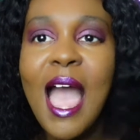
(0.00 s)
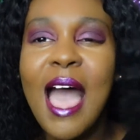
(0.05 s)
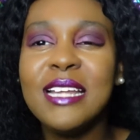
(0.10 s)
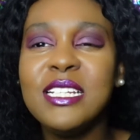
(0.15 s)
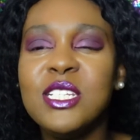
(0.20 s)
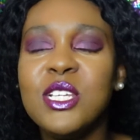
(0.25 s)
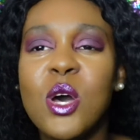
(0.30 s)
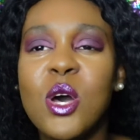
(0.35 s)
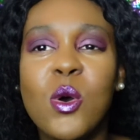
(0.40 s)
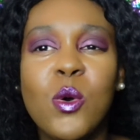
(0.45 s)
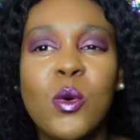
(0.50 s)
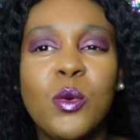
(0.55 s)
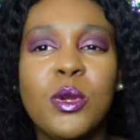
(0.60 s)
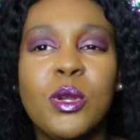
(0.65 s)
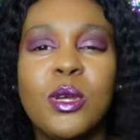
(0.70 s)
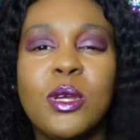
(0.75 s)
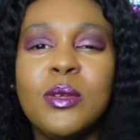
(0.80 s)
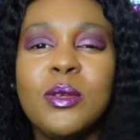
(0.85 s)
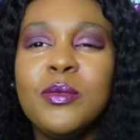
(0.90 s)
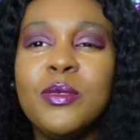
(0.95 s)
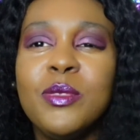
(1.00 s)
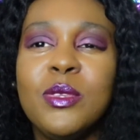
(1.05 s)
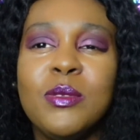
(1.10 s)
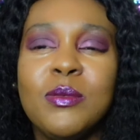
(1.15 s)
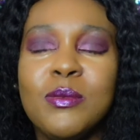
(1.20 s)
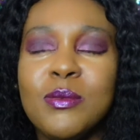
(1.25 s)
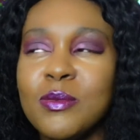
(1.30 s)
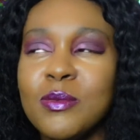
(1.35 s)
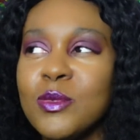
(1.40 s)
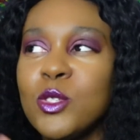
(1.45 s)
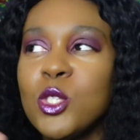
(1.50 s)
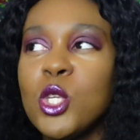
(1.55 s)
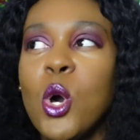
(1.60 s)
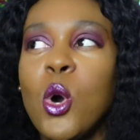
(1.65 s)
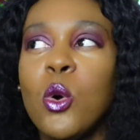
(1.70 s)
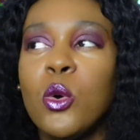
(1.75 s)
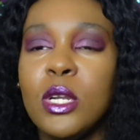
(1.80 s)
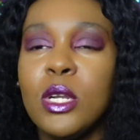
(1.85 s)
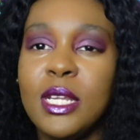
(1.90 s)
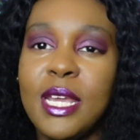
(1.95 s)
don't
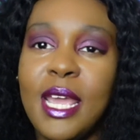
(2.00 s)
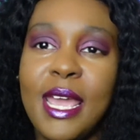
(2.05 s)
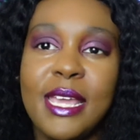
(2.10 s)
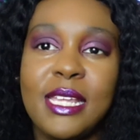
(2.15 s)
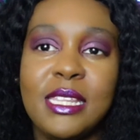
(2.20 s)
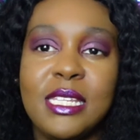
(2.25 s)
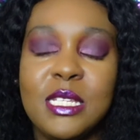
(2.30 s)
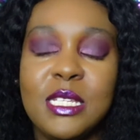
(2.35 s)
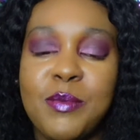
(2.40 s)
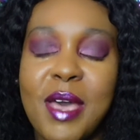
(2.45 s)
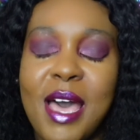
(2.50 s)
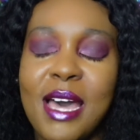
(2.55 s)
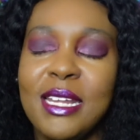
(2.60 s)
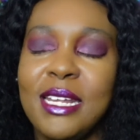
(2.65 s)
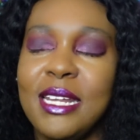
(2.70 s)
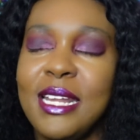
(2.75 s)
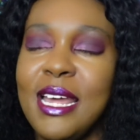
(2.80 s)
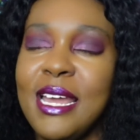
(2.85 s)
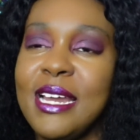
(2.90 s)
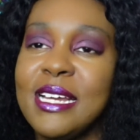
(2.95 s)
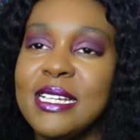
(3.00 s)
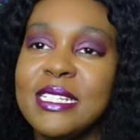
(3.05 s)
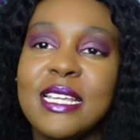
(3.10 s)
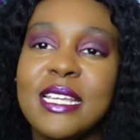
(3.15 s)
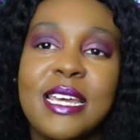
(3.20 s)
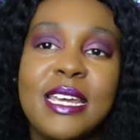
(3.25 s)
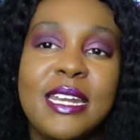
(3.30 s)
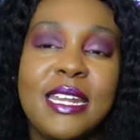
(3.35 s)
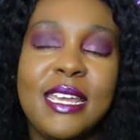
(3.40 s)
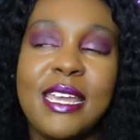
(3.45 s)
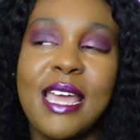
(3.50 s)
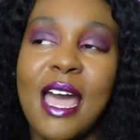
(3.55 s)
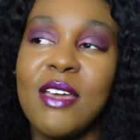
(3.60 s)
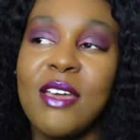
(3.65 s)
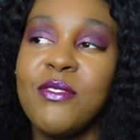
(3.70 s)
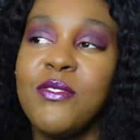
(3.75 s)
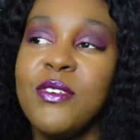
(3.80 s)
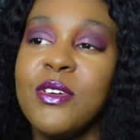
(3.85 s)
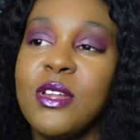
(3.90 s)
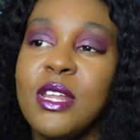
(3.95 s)
totally hate this palette. Like I said, I
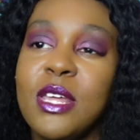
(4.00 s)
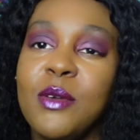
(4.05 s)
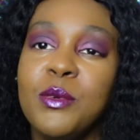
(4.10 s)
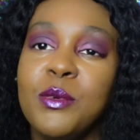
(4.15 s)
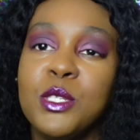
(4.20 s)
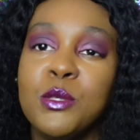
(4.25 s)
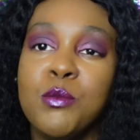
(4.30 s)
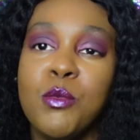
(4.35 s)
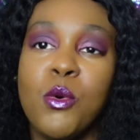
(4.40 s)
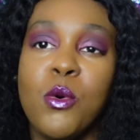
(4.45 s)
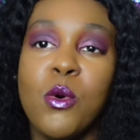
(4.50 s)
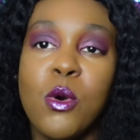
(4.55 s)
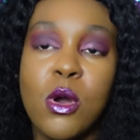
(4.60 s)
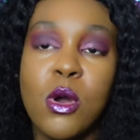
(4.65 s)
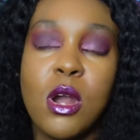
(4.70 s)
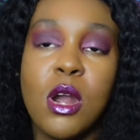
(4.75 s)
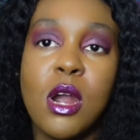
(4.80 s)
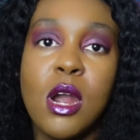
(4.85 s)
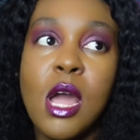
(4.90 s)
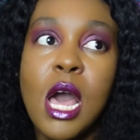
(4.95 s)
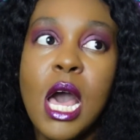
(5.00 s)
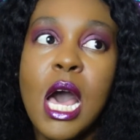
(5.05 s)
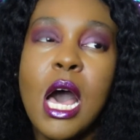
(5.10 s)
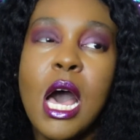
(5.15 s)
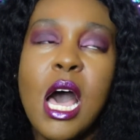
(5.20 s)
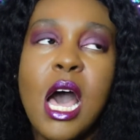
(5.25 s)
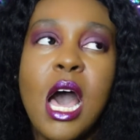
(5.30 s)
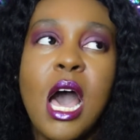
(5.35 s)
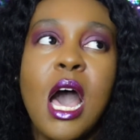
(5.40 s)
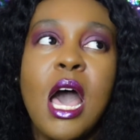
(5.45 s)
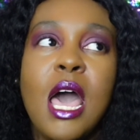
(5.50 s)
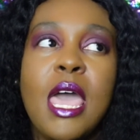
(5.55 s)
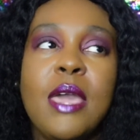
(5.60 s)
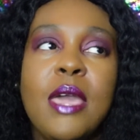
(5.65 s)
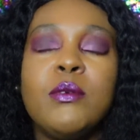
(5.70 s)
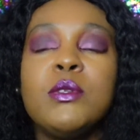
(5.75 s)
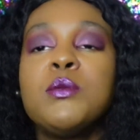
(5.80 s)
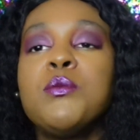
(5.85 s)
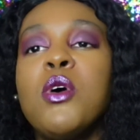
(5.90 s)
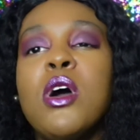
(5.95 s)
feel it was more
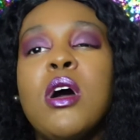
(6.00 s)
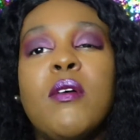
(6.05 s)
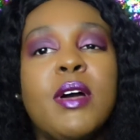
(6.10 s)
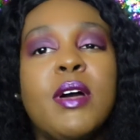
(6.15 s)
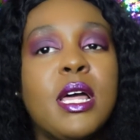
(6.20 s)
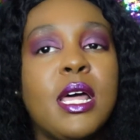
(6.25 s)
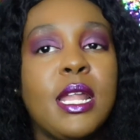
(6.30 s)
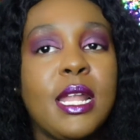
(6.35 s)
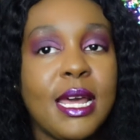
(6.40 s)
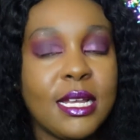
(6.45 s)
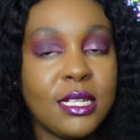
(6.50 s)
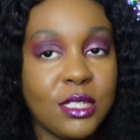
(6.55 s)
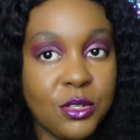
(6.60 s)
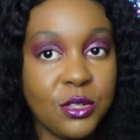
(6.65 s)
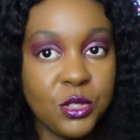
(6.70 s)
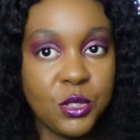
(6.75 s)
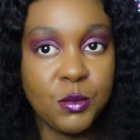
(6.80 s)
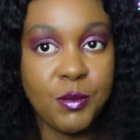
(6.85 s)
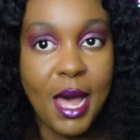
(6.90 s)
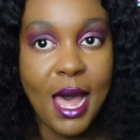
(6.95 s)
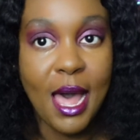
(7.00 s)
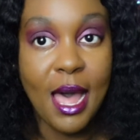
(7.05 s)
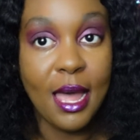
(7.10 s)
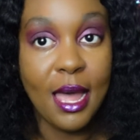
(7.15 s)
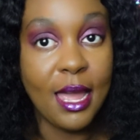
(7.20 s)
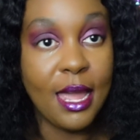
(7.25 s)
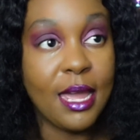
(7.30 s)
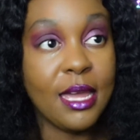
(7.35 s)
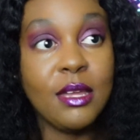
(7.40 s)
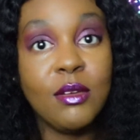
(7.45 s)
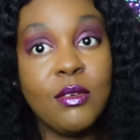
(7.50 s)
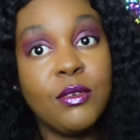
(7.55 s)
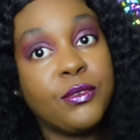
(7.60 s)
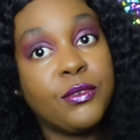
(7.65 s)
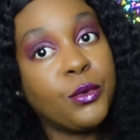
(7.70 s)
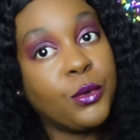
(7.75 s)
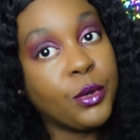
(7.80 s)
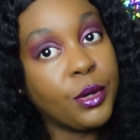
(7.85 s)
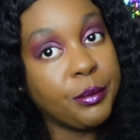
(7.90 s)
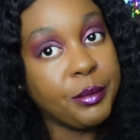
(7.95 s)
of a collector's buy
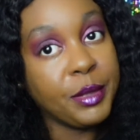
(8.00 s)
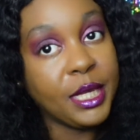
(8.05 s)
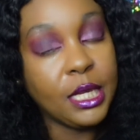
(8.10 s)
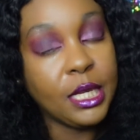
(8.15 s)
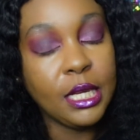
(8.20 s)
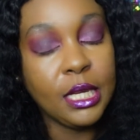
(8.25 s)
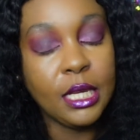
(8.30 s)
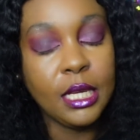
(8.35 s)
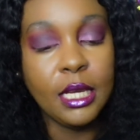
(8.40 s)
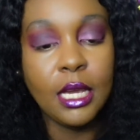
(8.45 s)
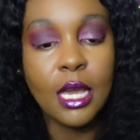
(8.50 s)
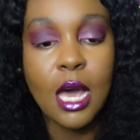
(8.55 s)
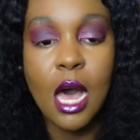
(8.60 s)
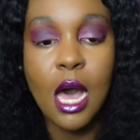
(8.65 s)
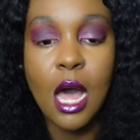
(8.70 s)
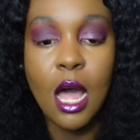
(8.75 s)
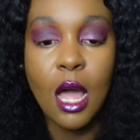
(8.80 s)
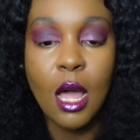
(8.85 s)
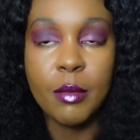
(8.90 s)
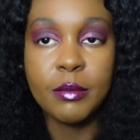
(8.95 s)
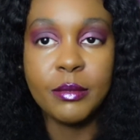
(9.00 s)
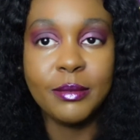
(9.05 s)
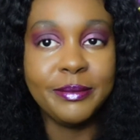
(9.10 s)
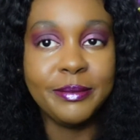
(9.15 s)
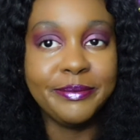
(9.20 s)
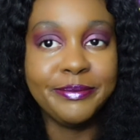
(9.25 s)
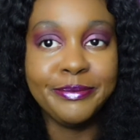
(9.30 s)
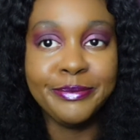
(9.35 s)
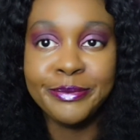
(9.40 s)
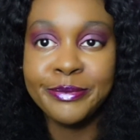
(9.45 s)
for me. Again,